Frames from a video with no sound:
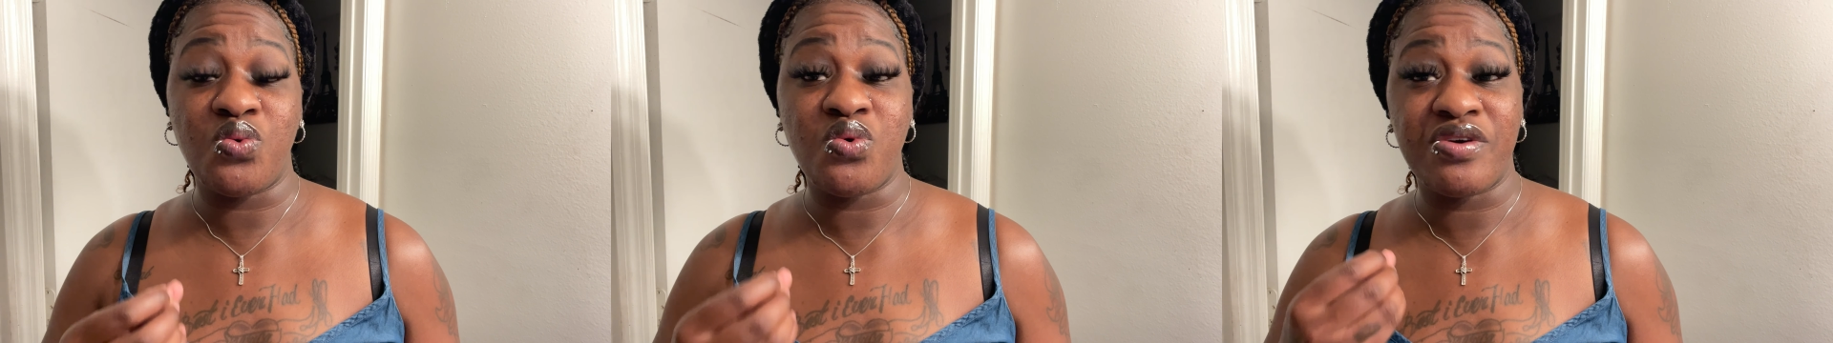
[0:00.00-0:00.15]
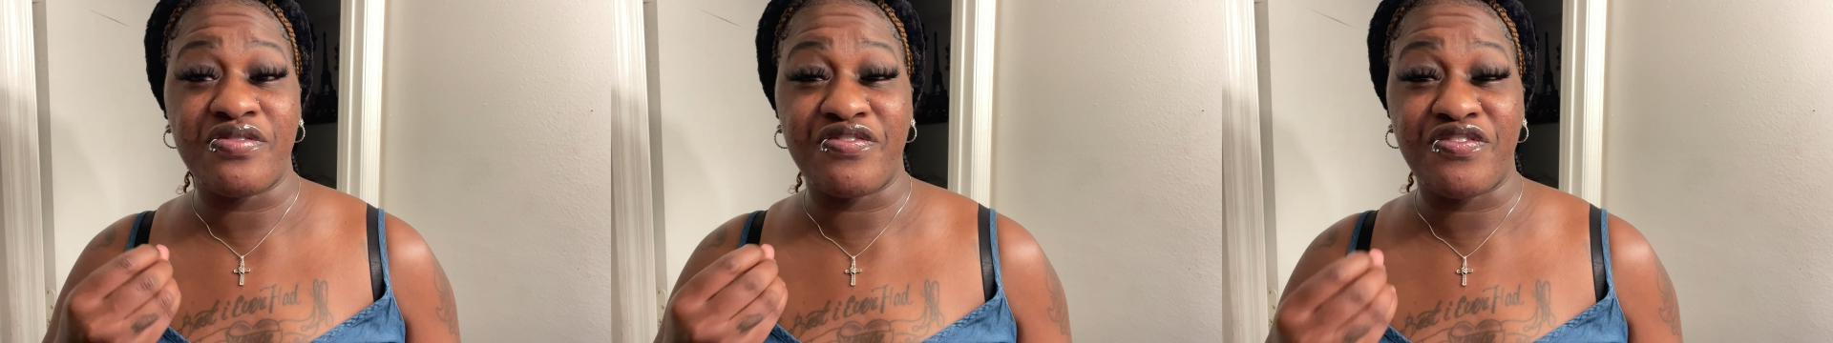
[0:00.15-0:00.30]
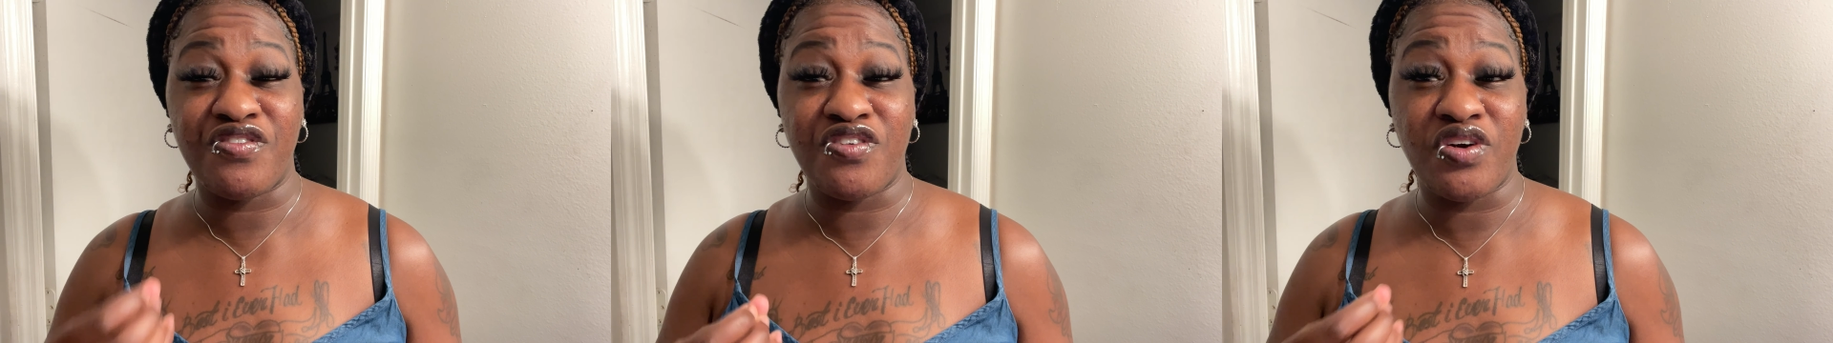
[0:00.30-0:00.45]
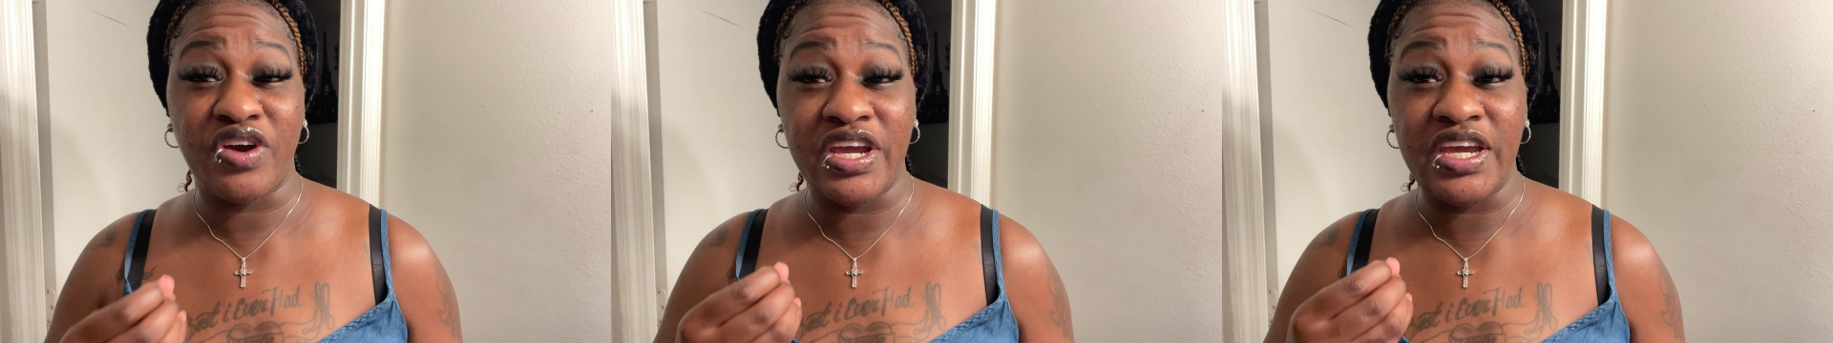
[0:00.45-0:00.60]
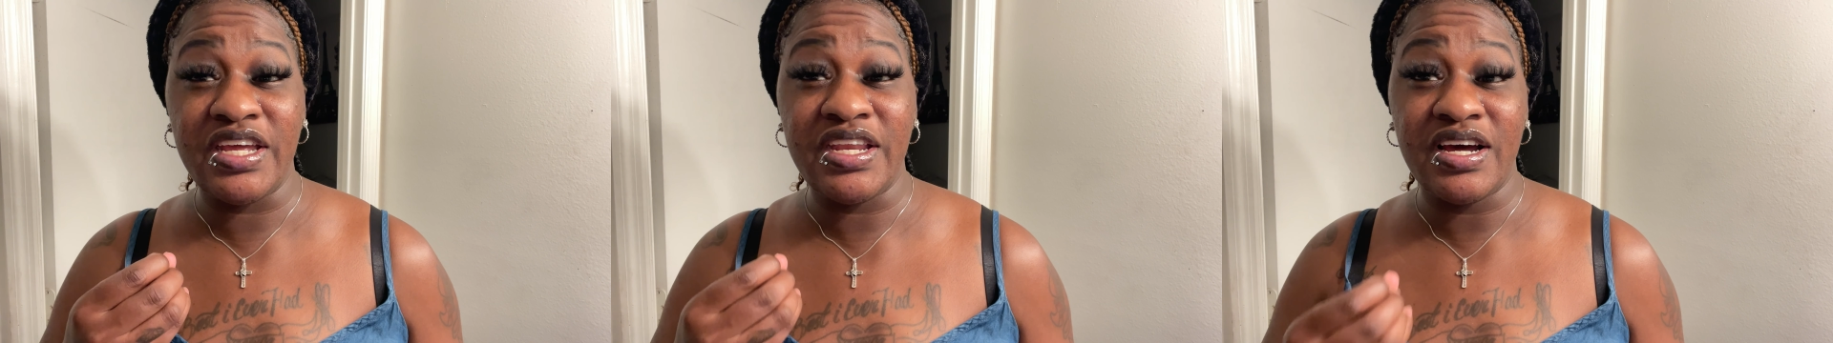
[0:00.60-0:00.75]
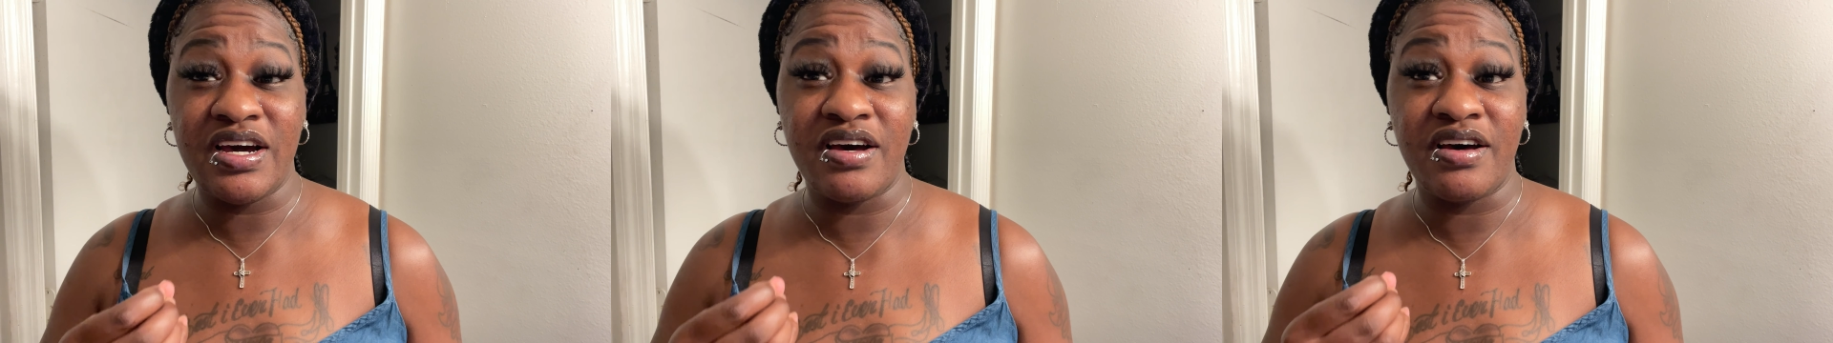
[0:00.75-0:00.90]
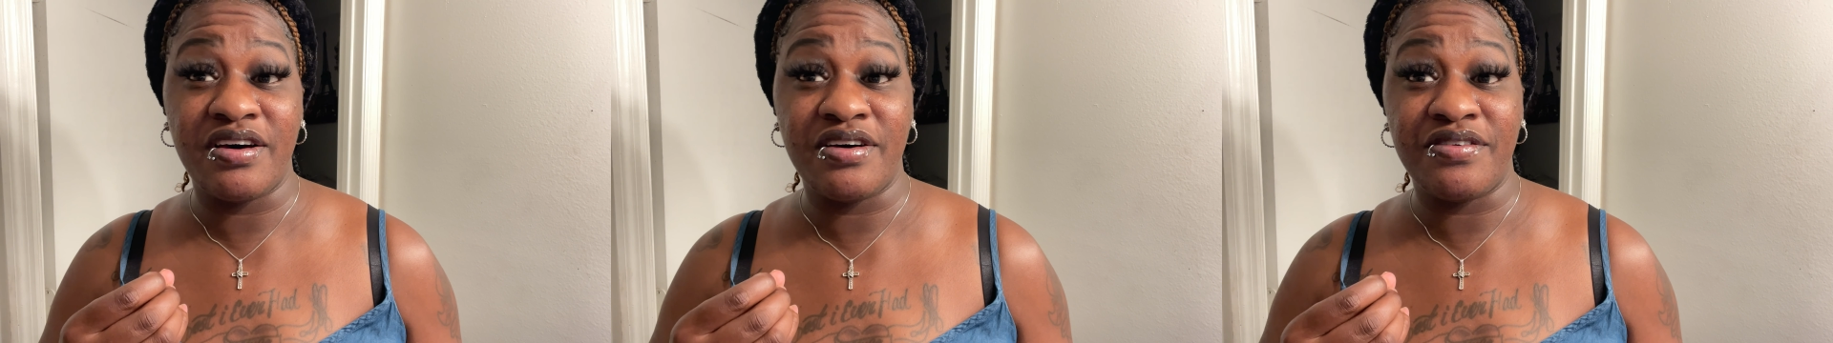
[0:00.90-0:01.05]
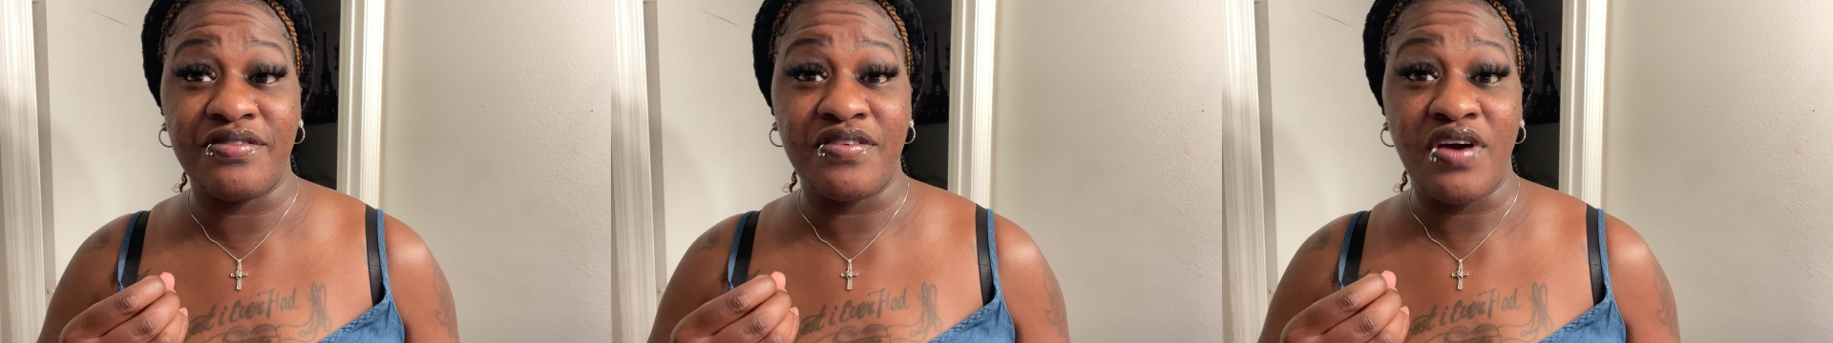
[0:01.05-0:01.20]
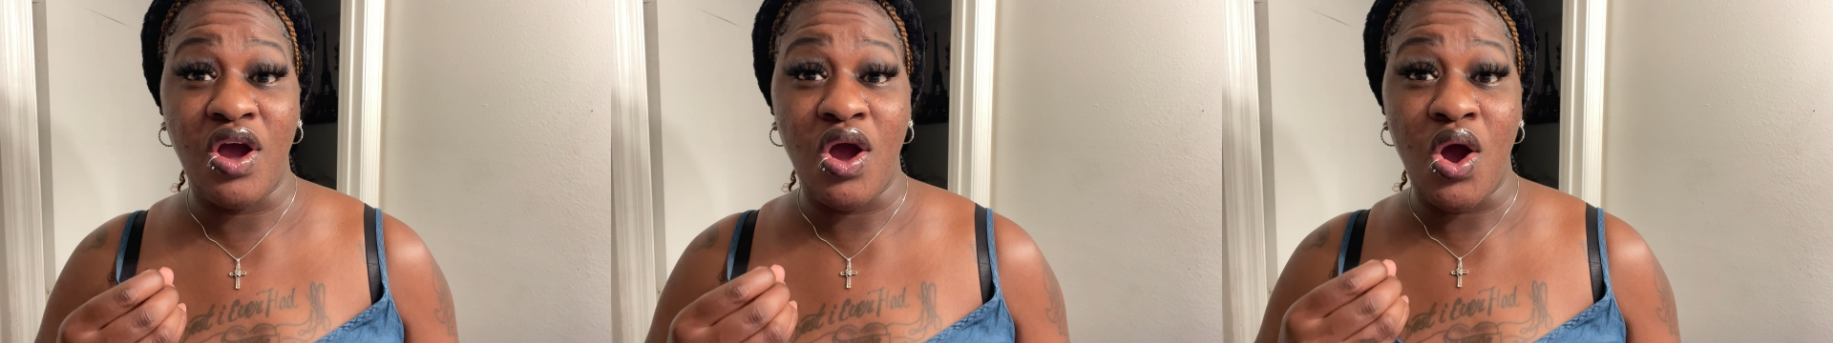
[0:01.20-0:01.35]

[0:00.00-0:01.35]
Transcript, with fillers: afraid of